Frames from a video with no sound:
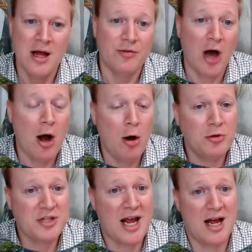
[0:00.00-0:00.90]
The host
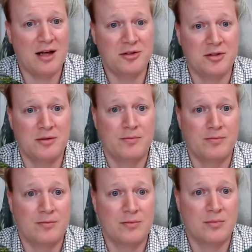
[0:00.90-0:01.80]
has
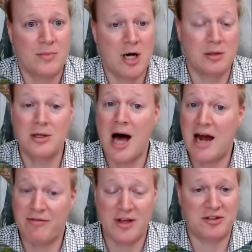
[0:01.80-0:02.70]
a lot
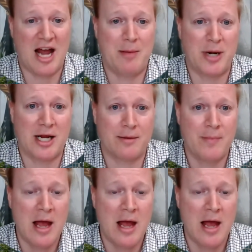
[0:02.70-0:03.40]
of things happening.